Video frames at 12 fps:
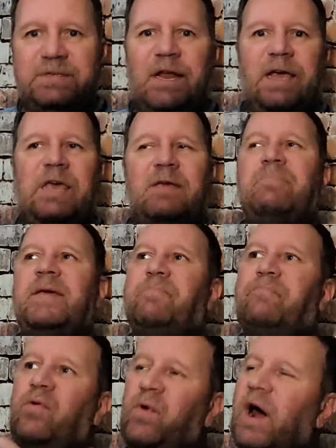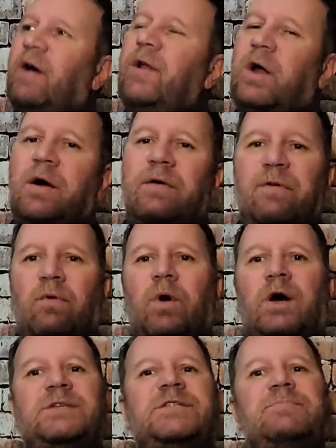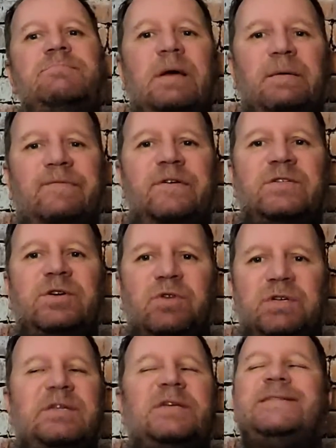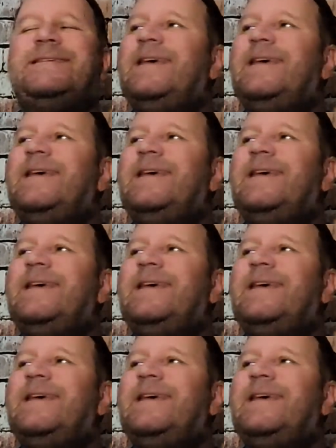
that I can be proud of was the Memphis Grizzlies.